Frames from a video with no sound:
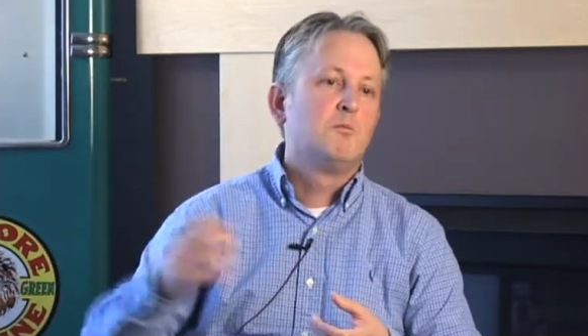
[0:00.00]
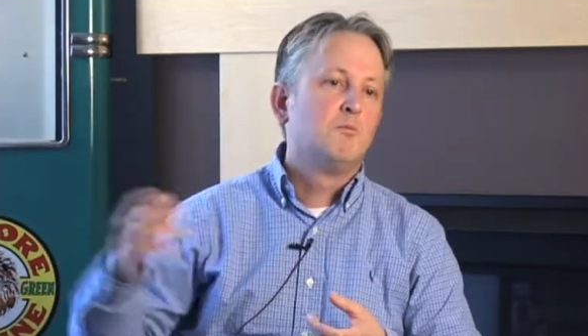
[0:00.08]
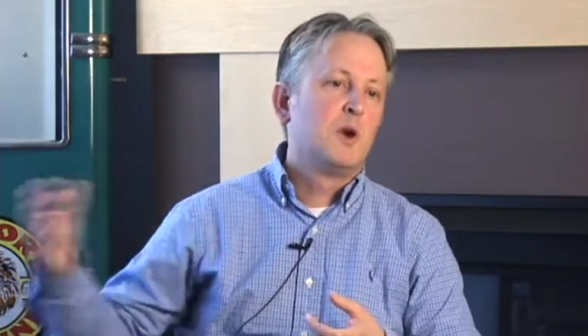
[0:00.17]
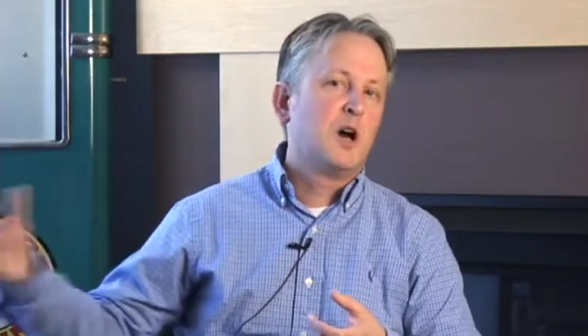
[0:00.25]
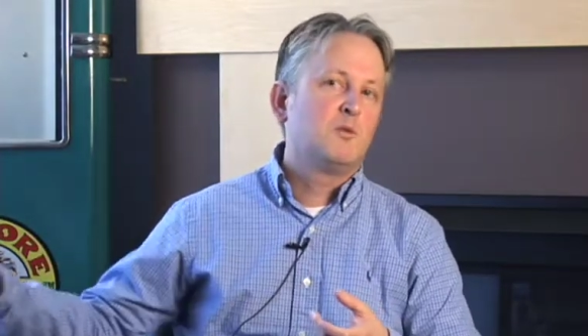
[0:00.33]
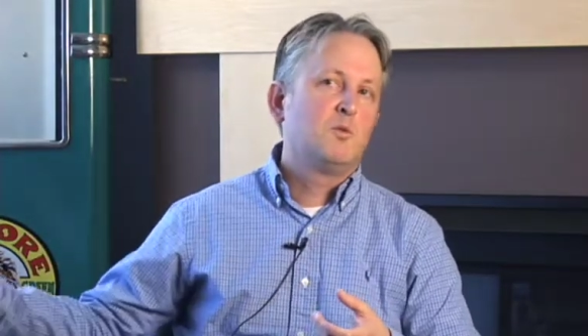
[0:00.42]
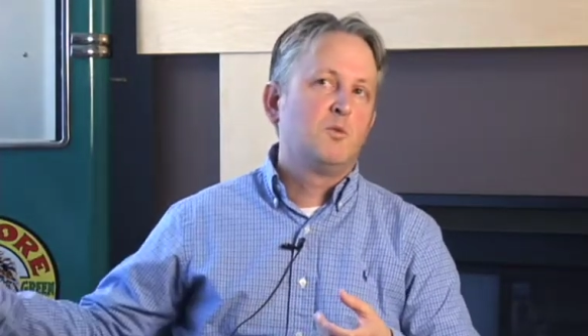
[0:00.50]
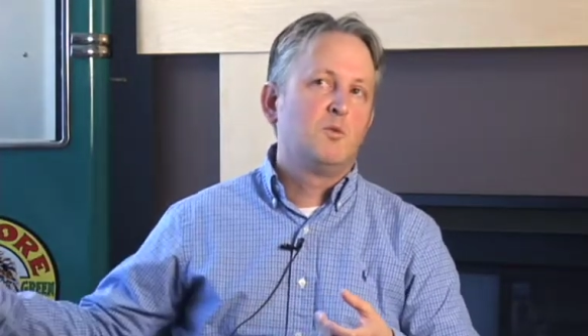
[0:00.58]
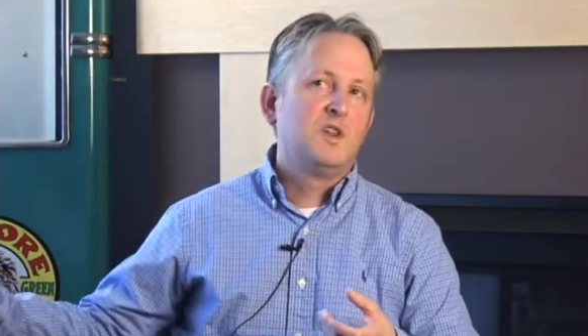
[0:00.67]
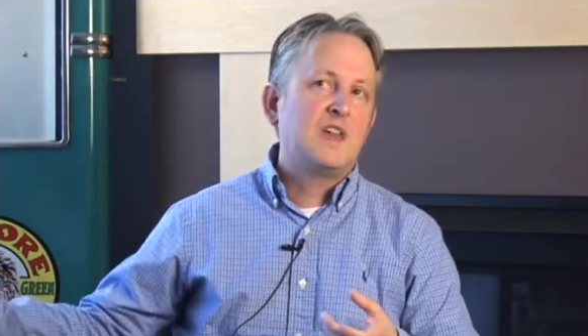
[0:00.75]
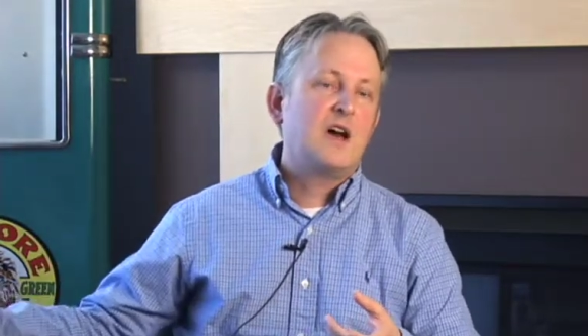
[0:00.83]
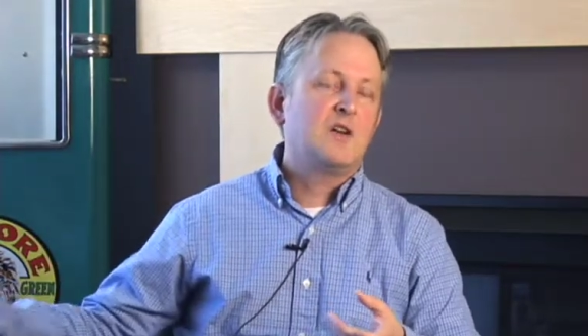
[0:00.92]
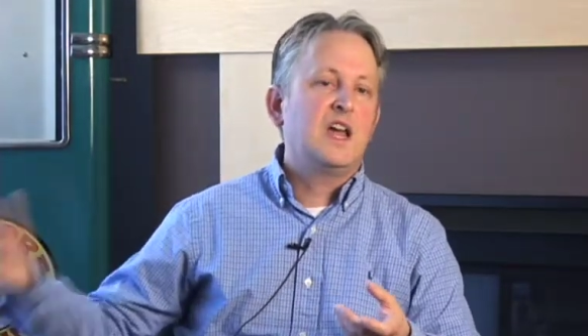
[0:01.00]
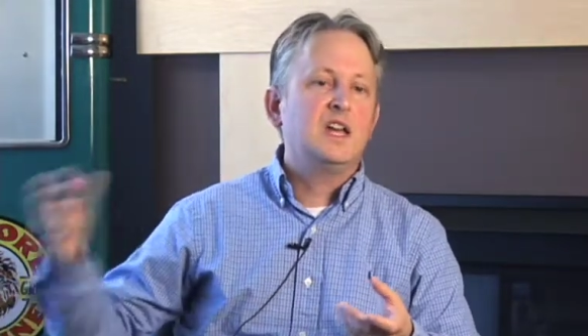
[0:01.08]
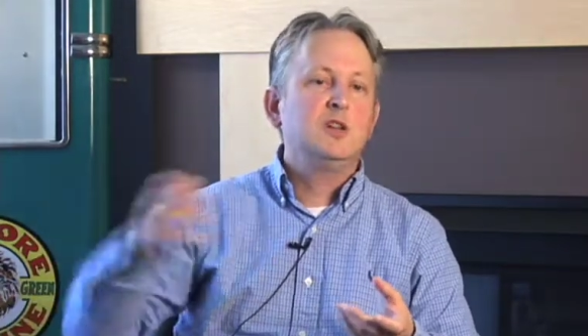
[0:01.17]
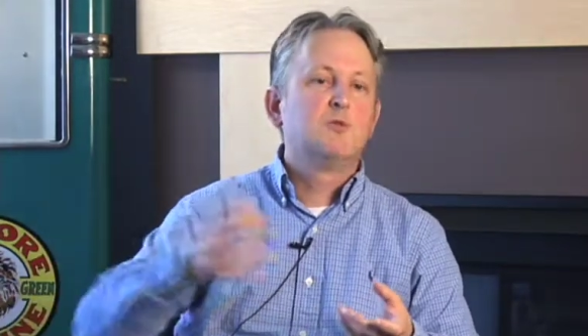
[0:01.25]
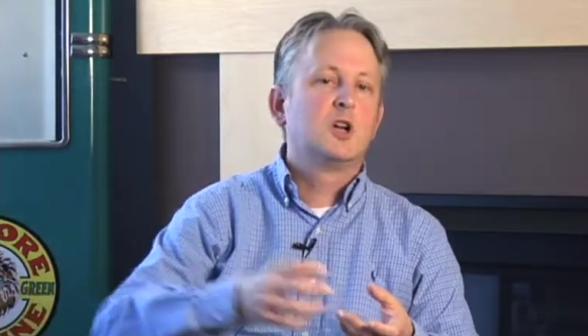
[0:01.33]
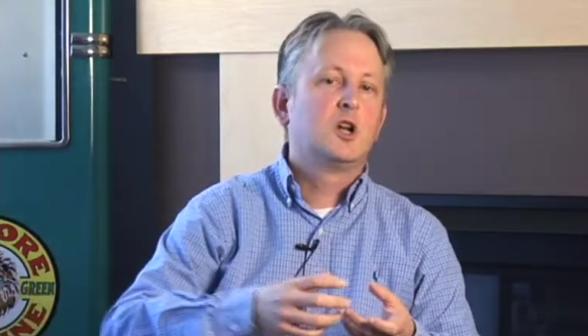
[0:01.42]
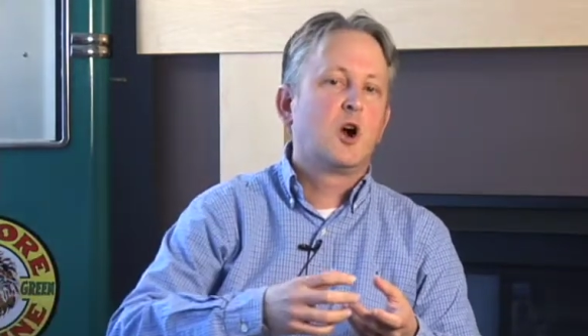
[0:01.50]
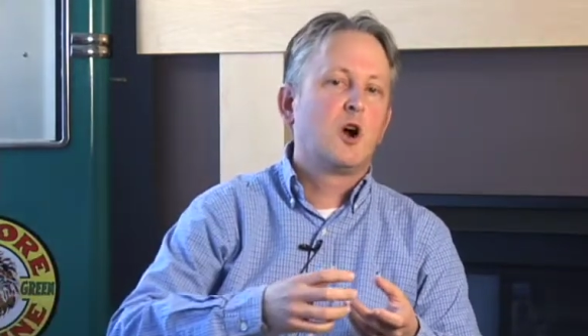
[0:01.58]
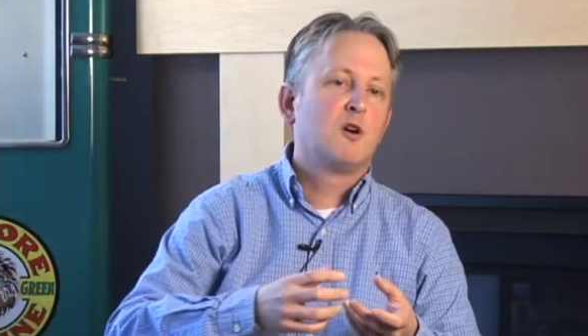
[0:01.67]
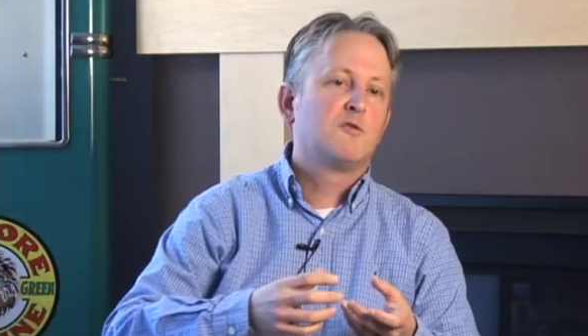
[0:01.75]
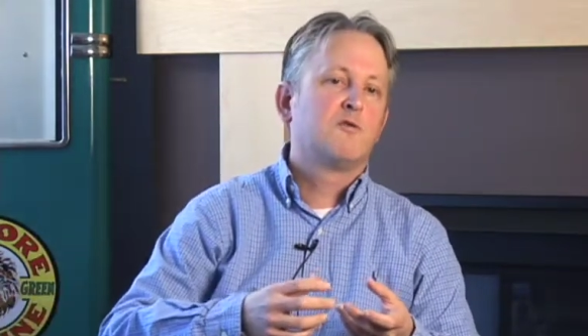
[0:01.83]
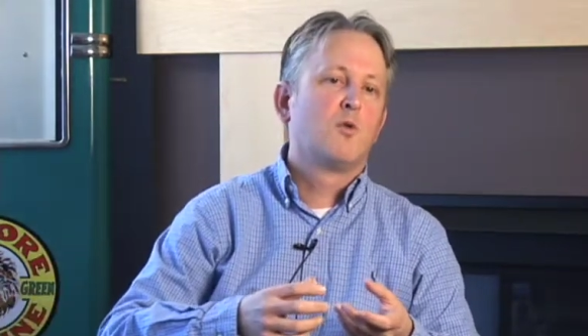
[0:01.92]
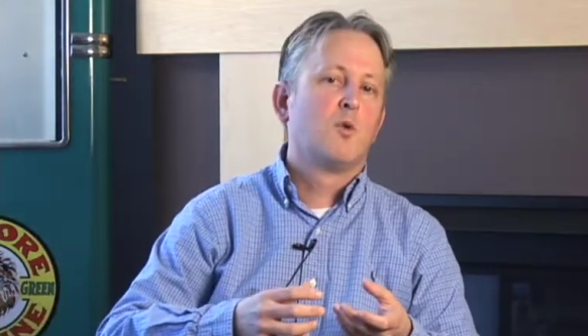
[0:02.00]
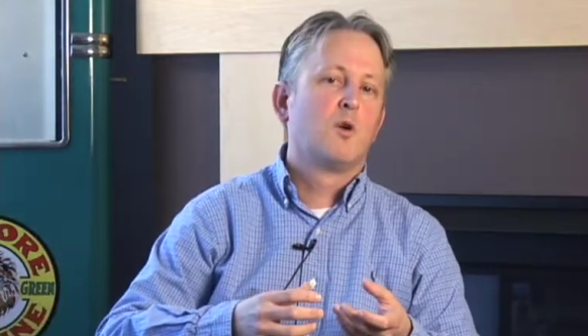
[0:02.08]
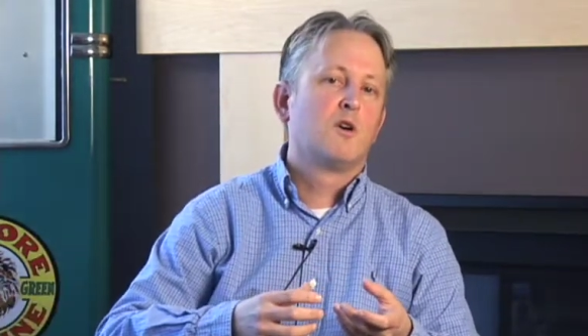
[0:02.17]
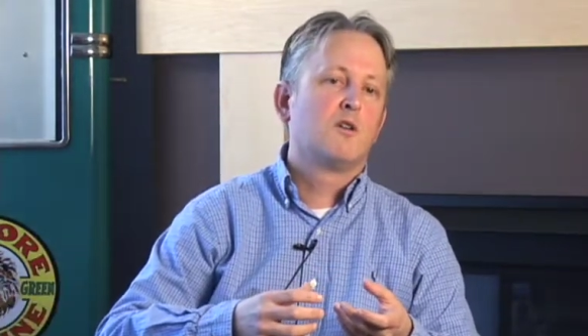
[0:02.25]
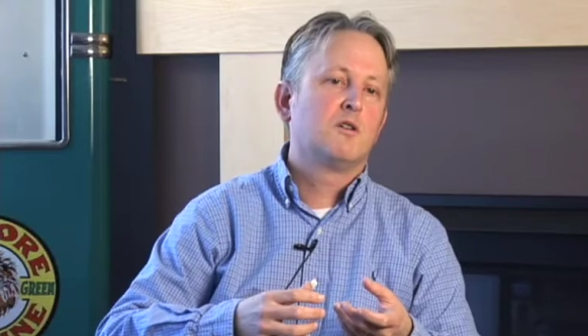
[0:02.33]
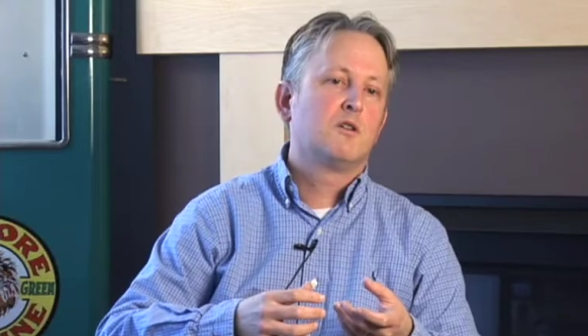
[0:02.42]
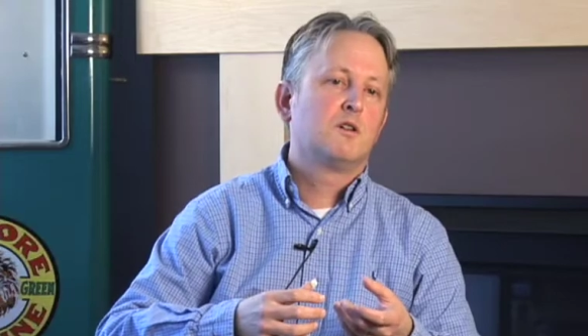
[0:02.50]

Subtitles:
but without any regard for,